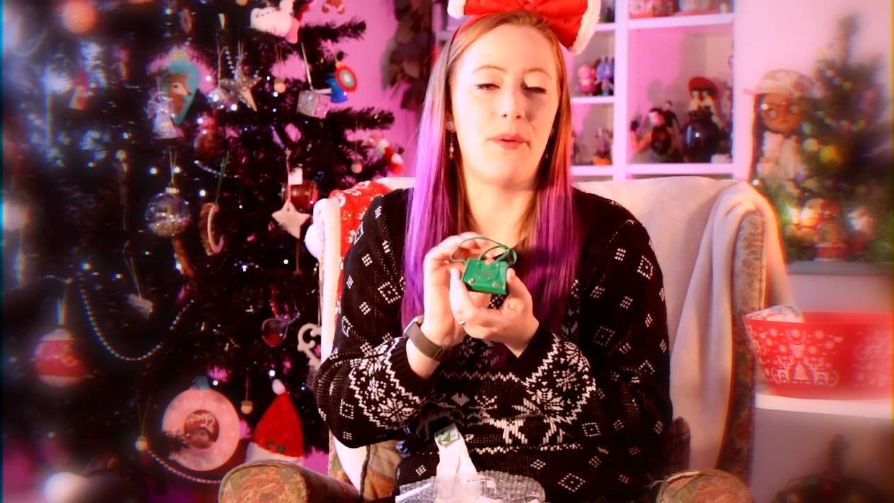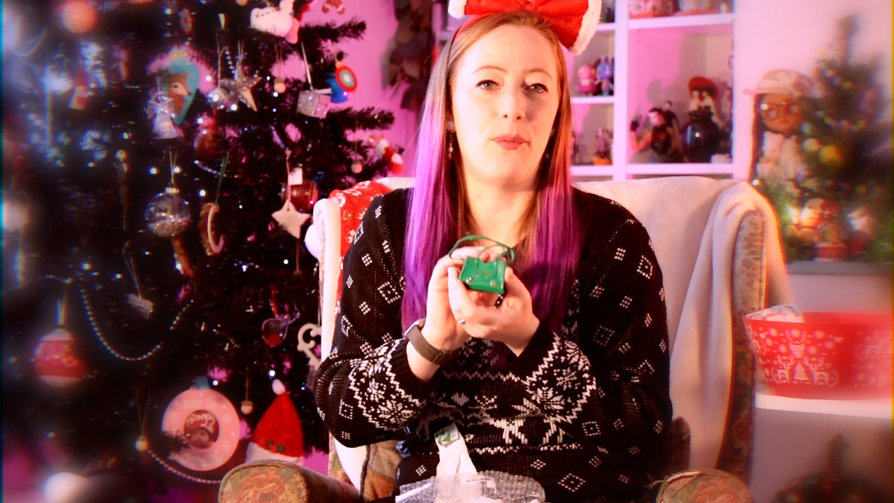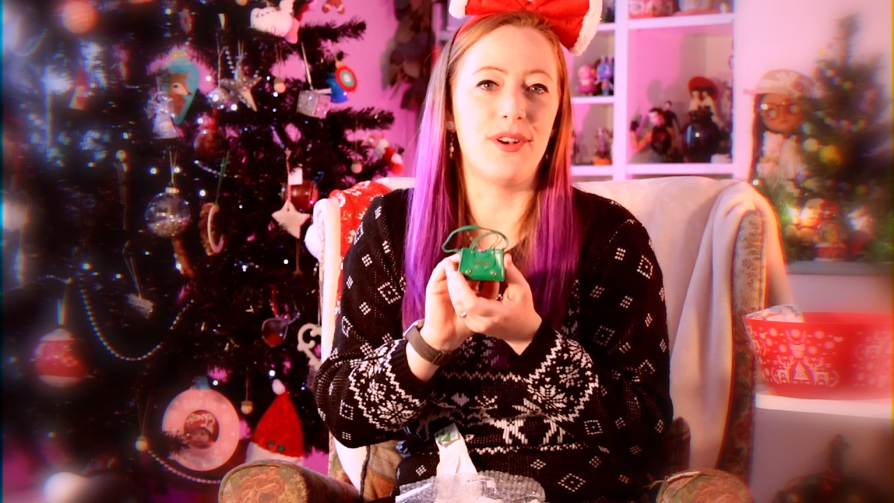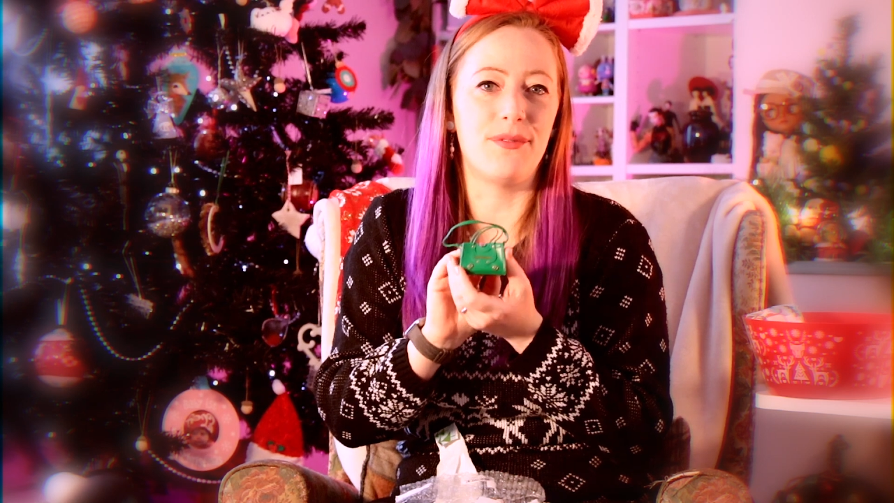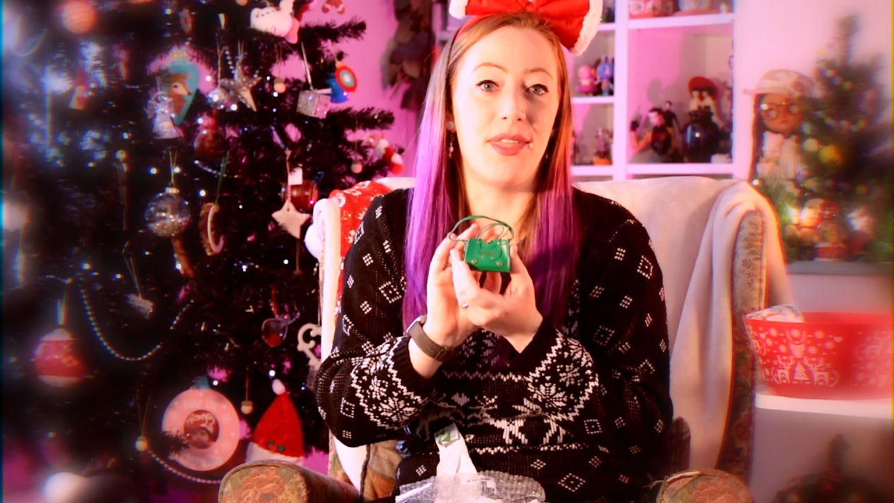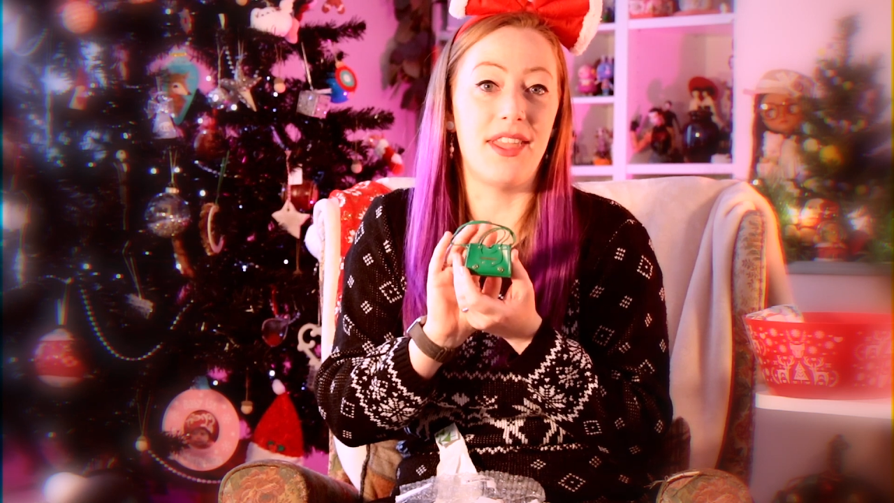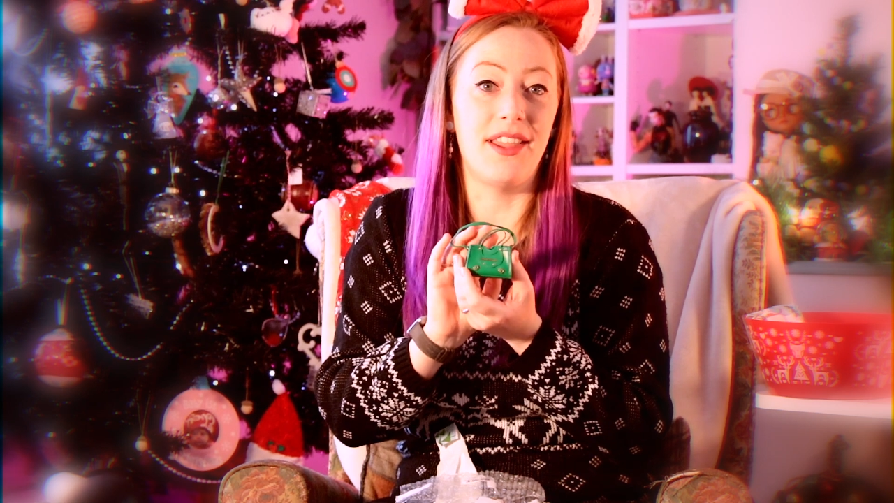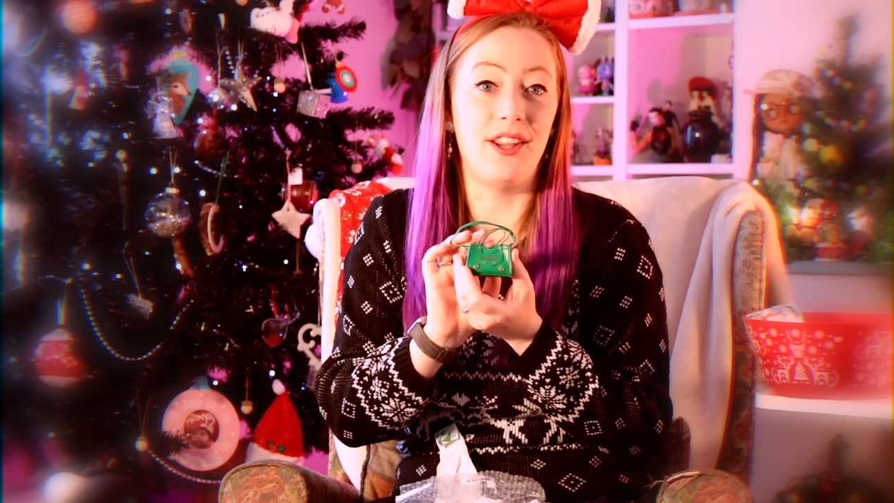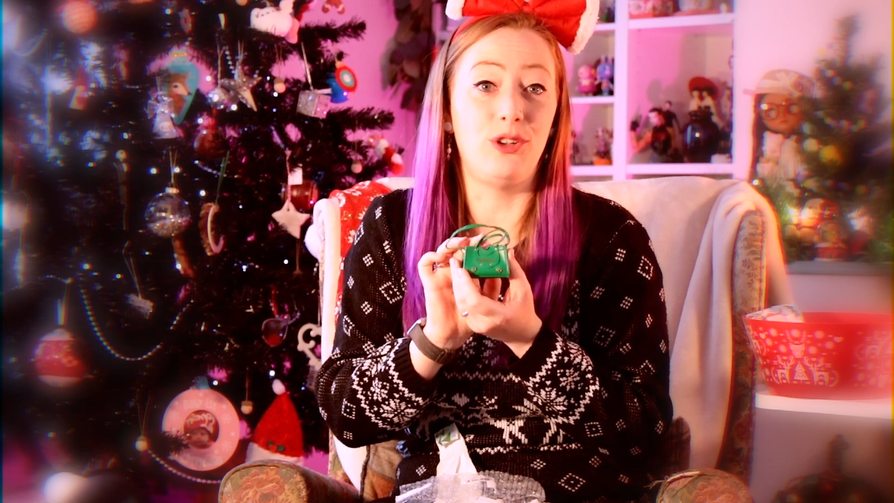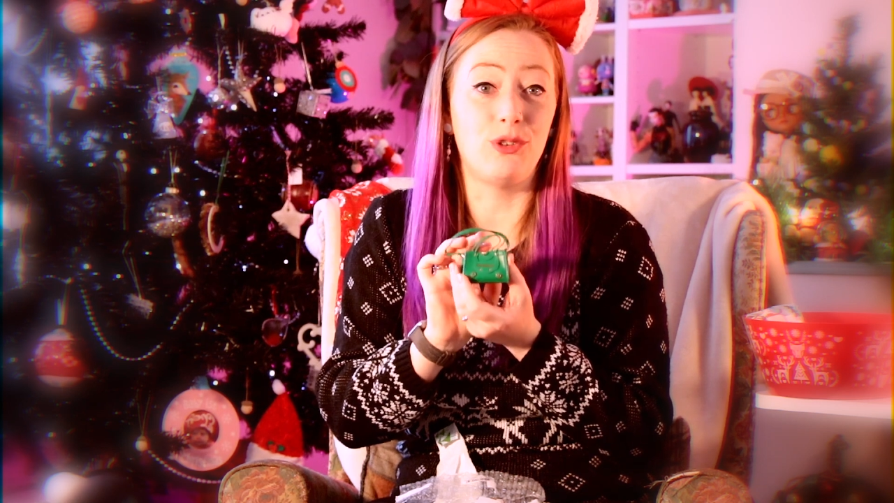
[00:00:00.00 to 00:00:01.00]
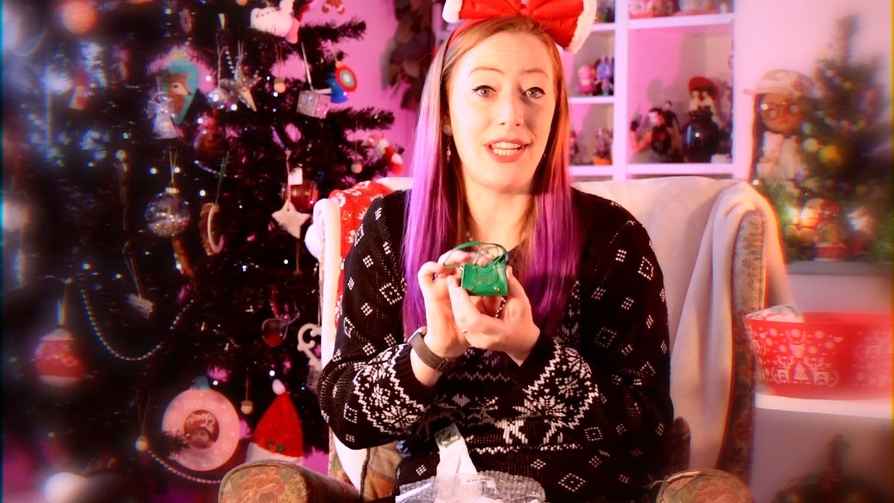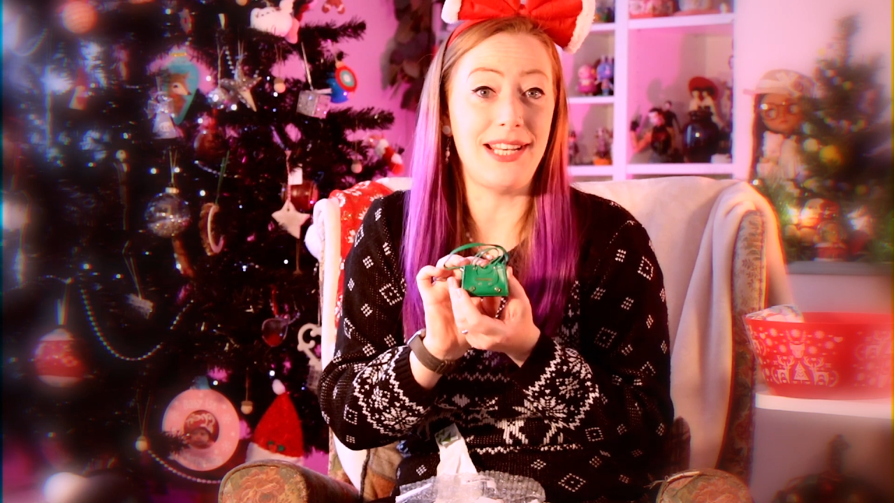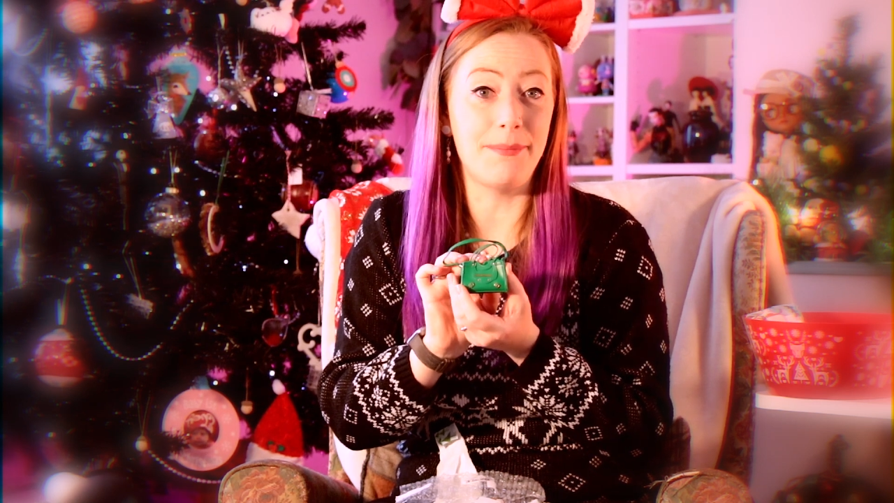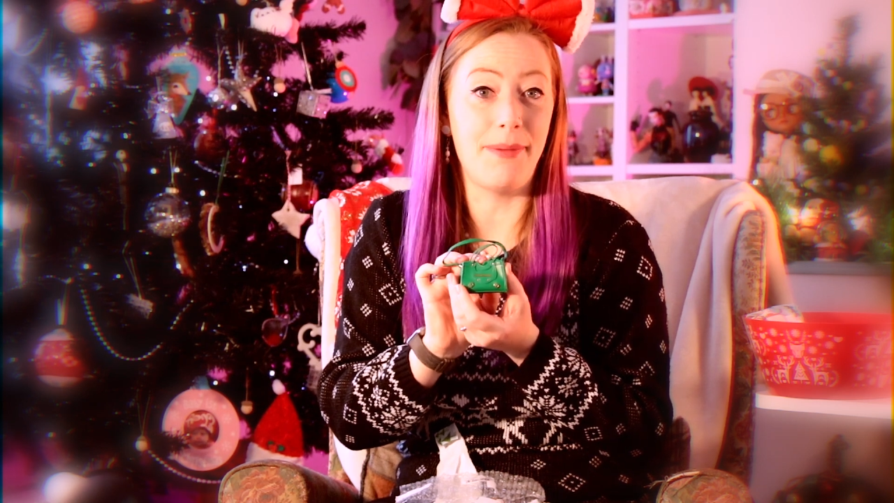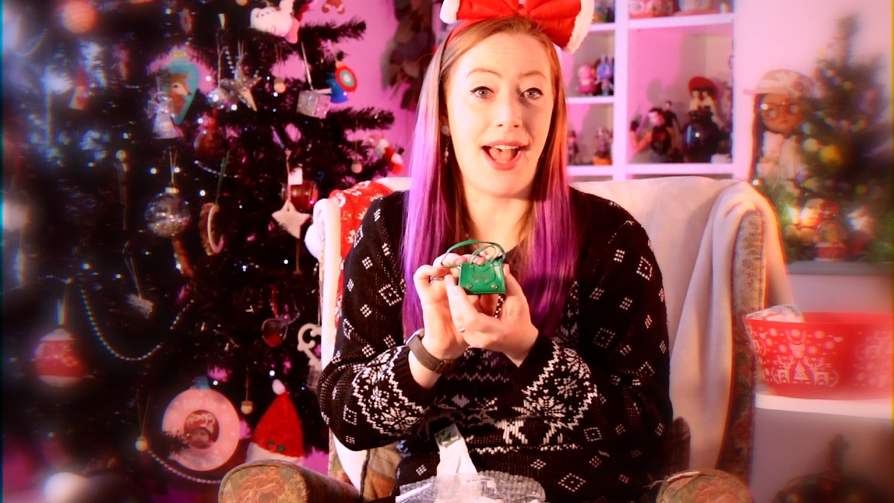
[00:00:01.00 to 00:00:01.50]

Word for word: one of the green